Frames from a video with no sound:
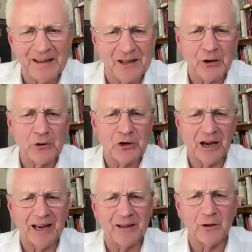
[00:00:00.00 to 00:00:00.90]

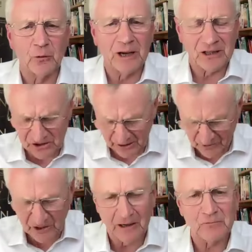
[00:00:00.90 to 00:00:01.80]
UK, in the West,
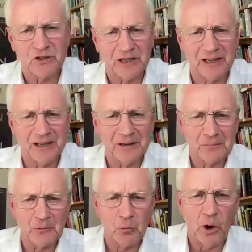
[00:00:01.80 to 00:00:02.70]
sometimes the
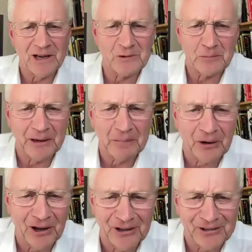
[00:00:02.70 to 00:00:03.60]
wise
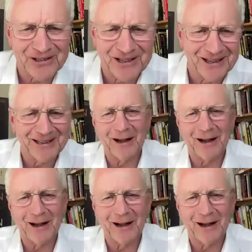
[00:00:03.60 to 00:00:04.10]
people aren't